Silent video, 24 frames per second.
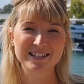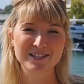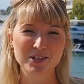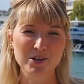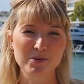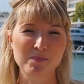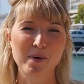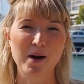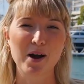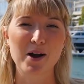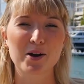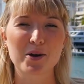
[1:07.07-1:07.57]

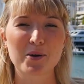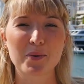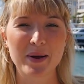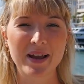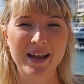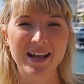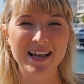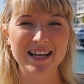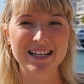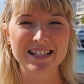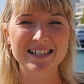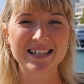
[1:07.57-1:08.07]
super
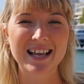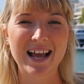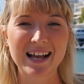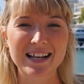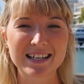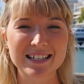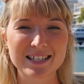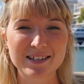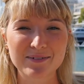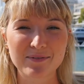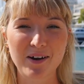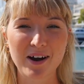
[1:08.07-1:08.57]
quick
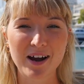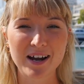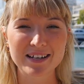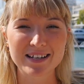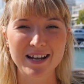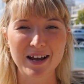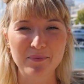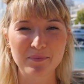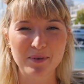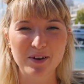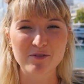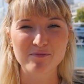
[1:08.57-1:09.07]
taxi ride,
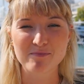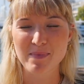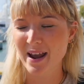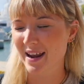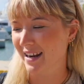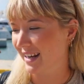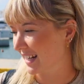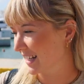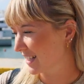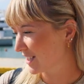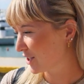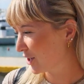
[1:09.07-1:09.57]
and we've
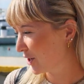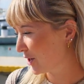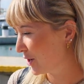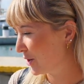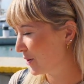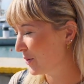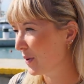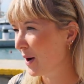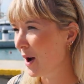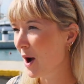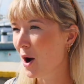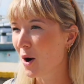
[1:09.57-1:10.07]
made it
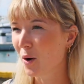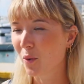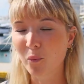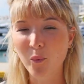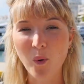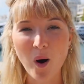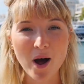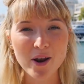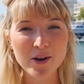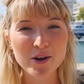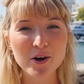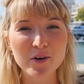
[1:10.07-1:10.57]
to
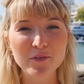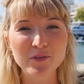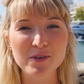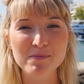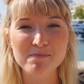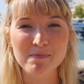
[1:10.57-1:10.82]
one of the